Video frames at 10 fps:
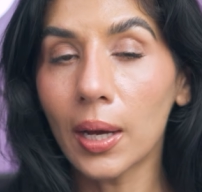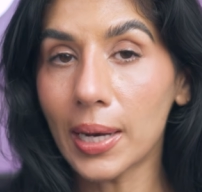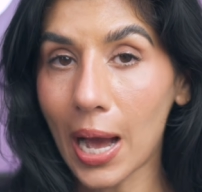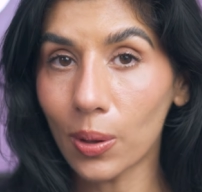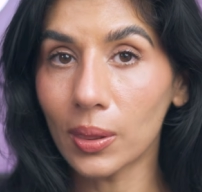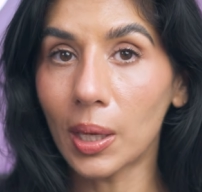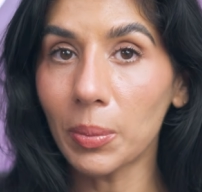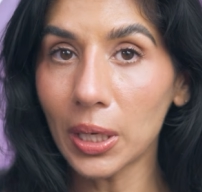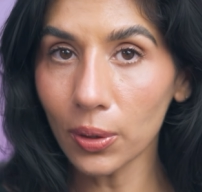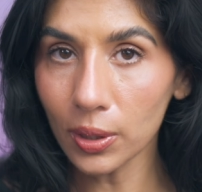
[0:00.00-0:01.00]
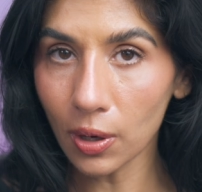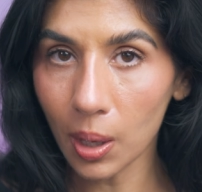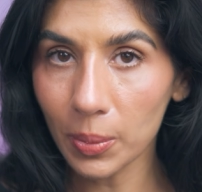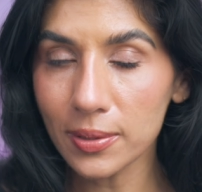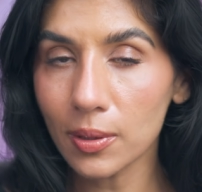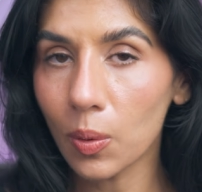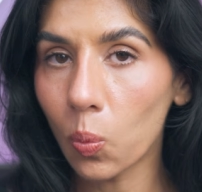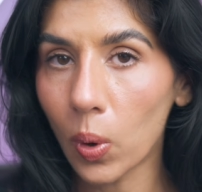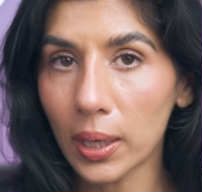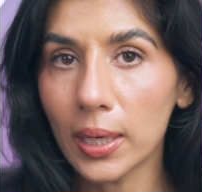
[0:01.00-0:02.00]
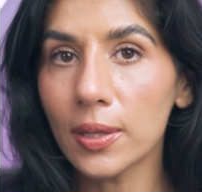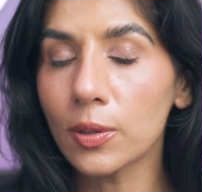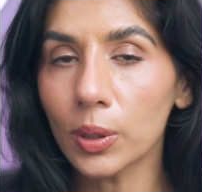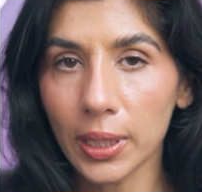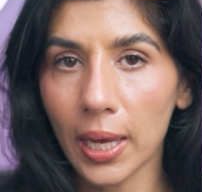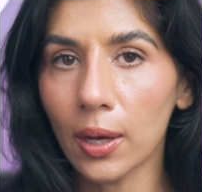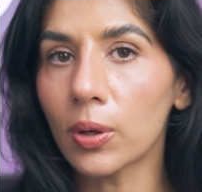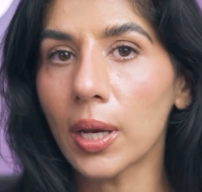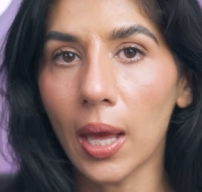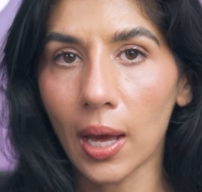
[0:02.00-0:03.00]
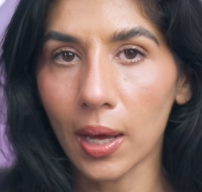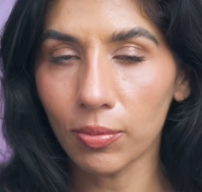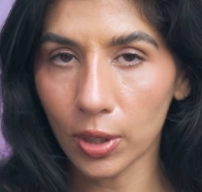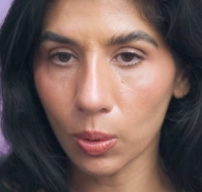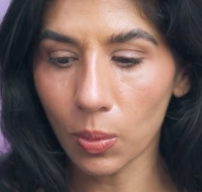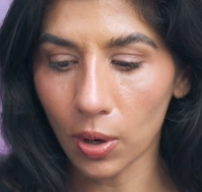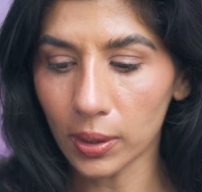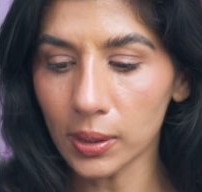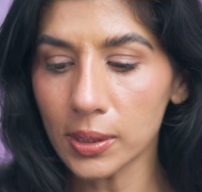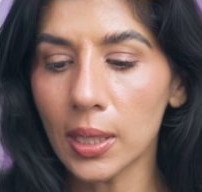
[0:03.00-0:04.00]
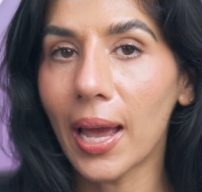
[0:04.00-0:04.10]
Now, let me know in comments what is your take on AI video models.